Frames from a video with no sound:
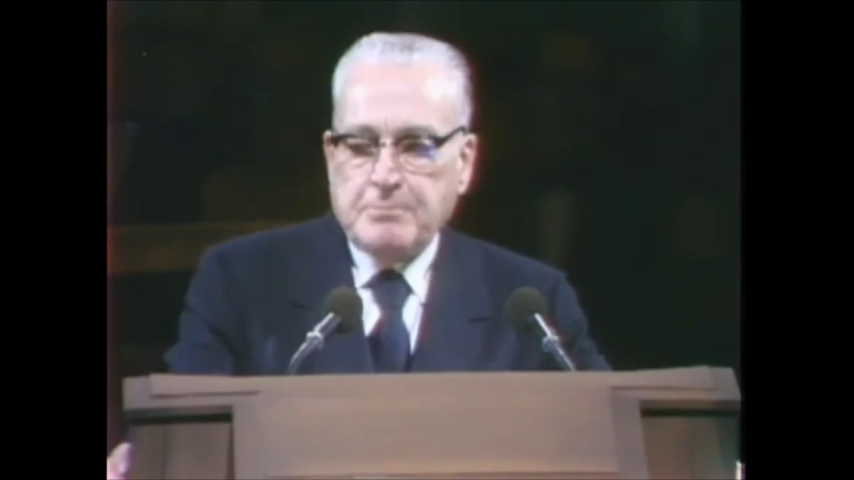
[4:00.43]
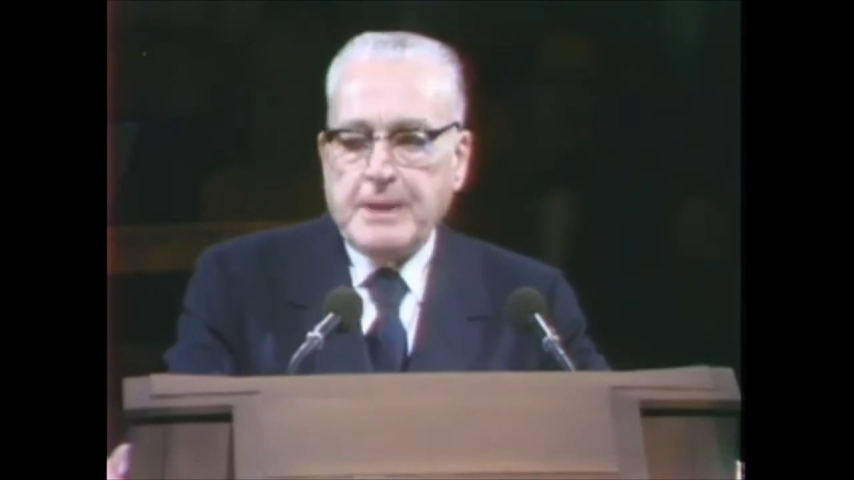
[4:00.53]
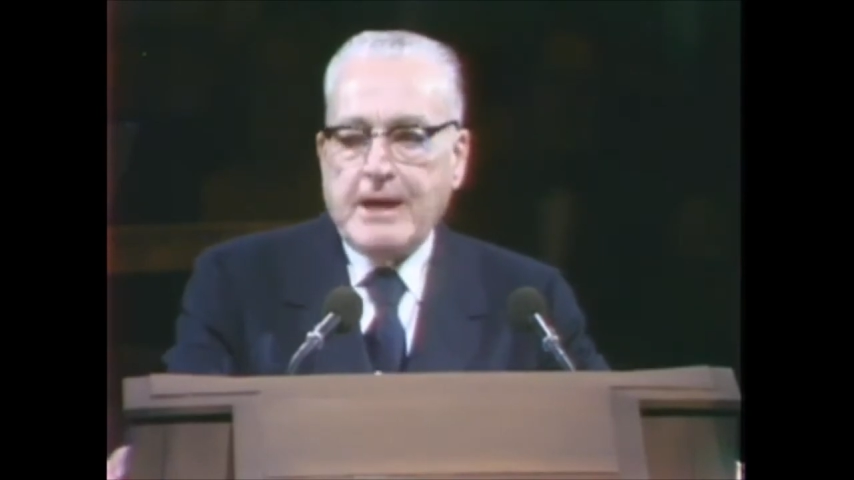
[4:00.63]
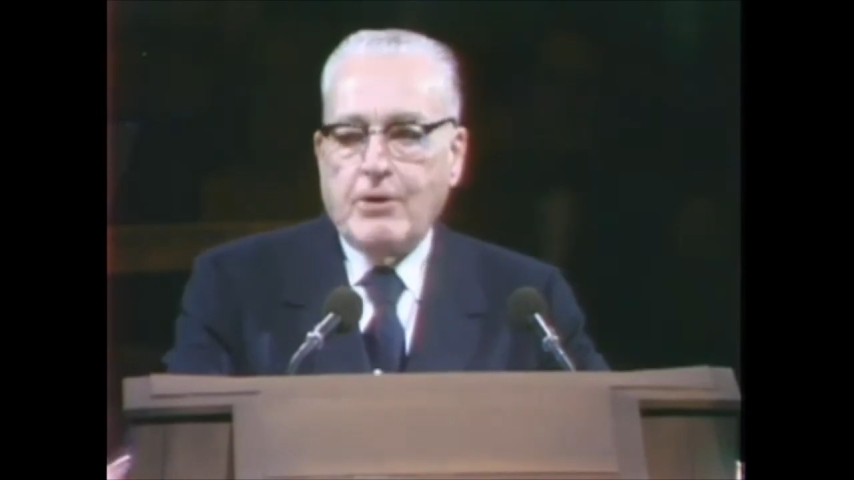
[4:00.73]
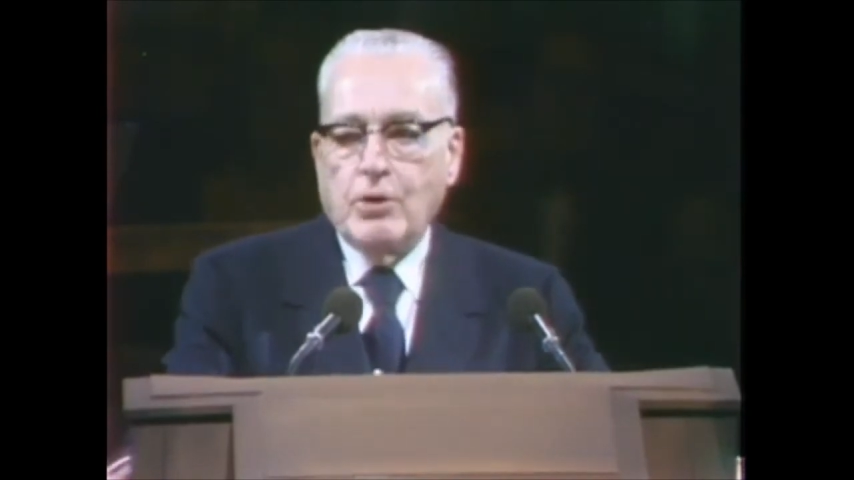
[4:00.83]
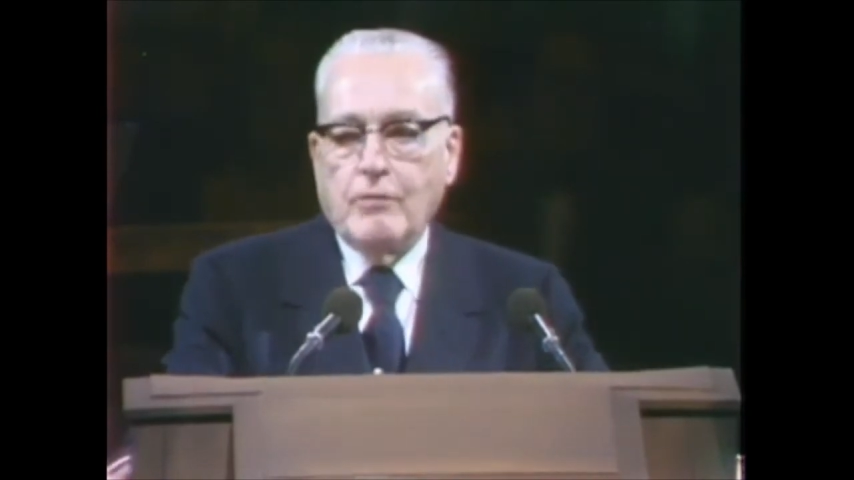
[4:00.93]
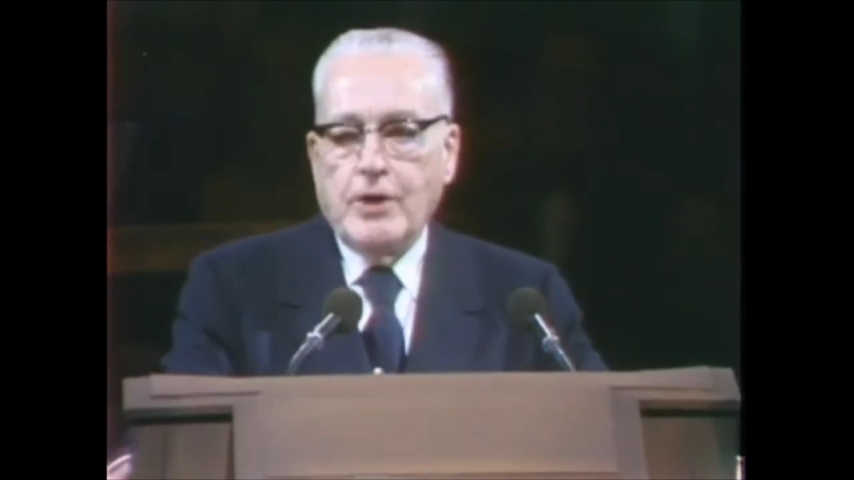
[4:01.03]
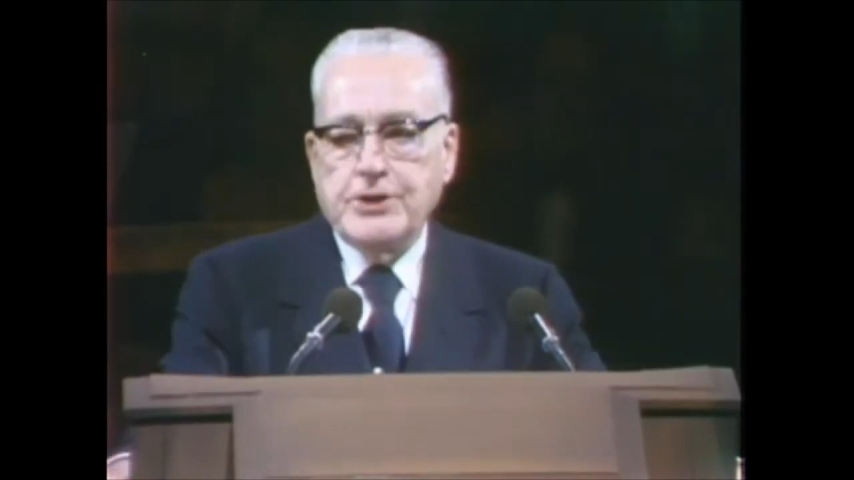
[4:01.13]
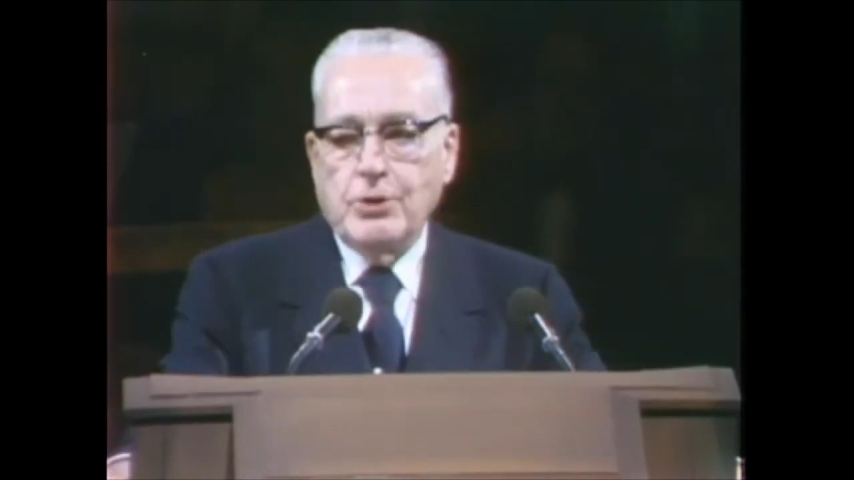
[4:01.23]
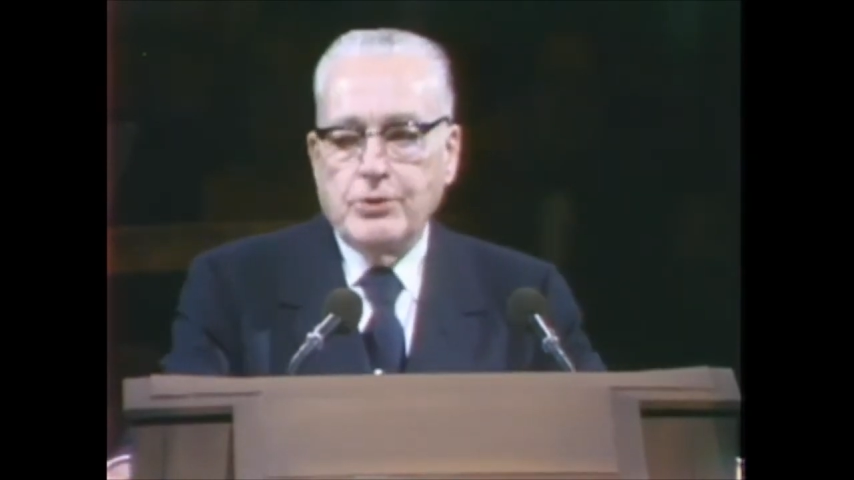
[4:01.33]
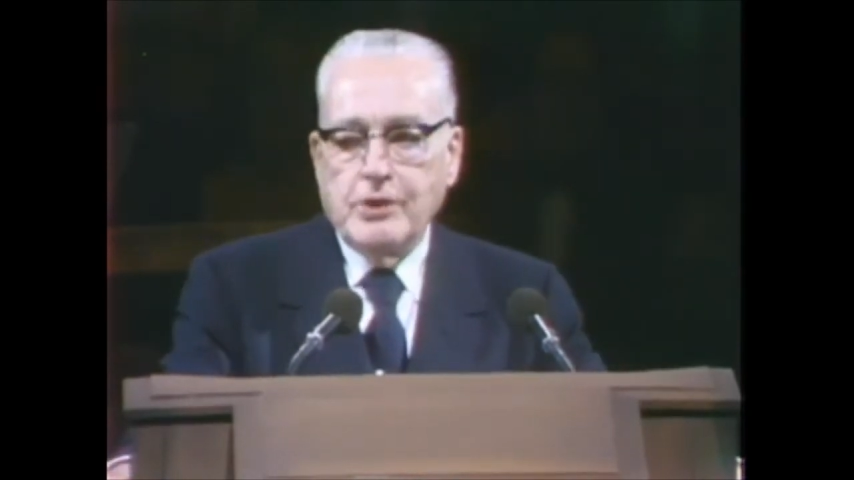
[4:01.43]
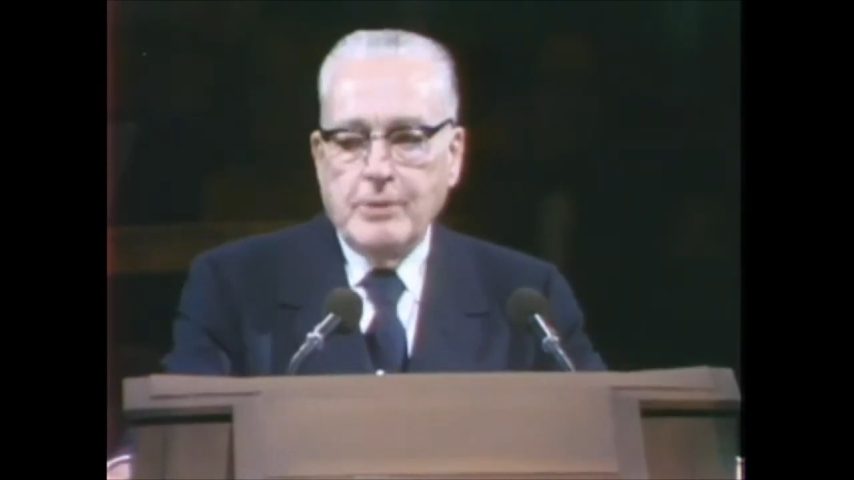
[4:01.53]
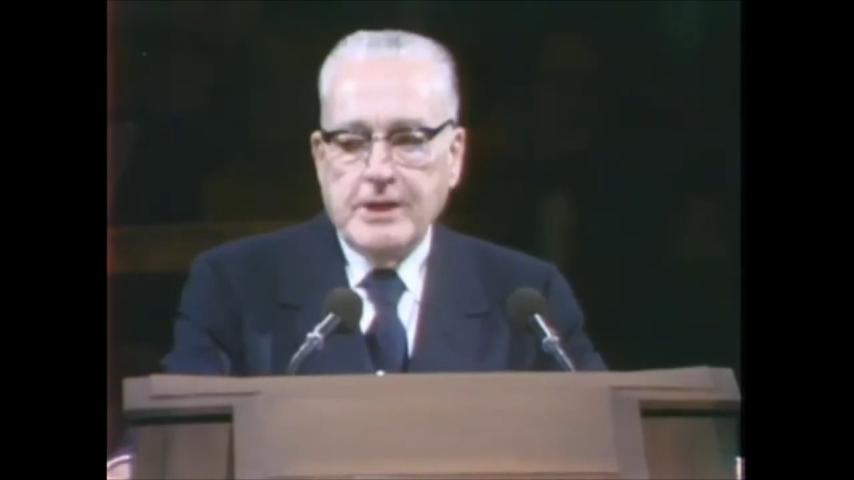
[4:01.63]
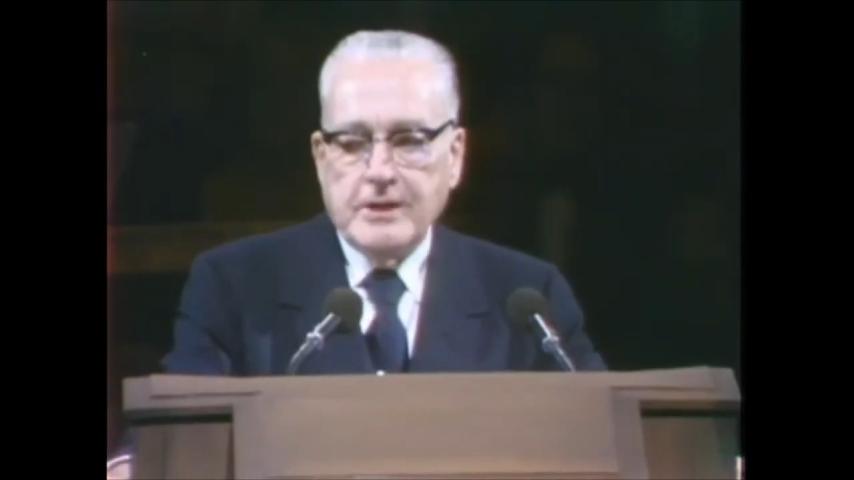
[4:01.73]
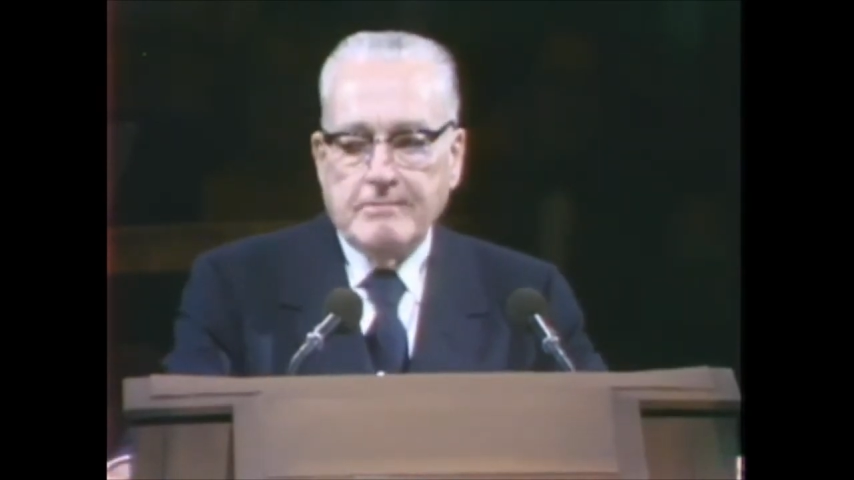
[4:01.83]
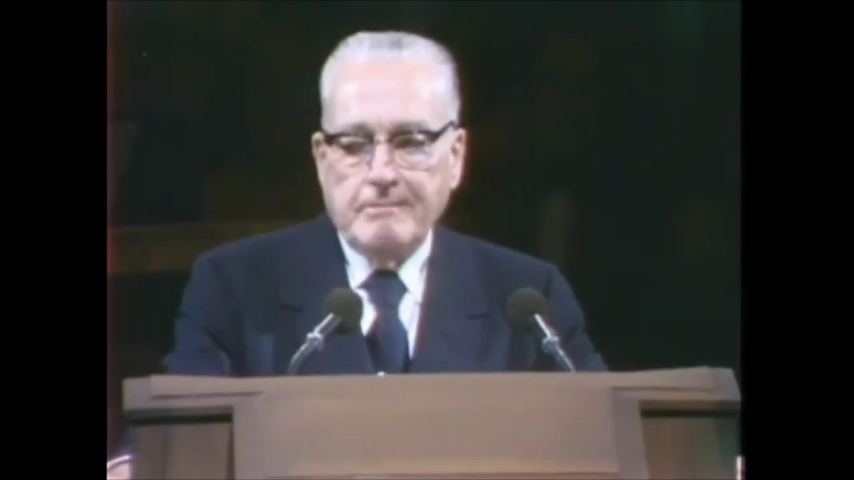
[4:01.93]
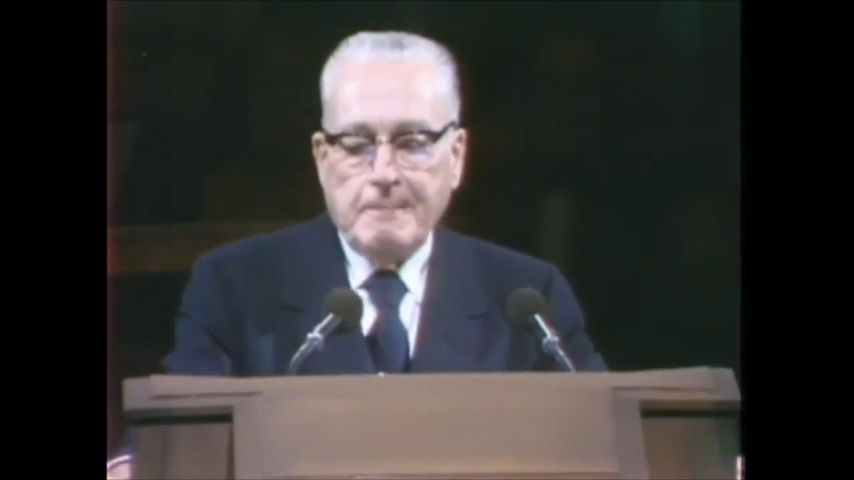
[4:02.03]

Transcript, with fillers: power over his own dominion,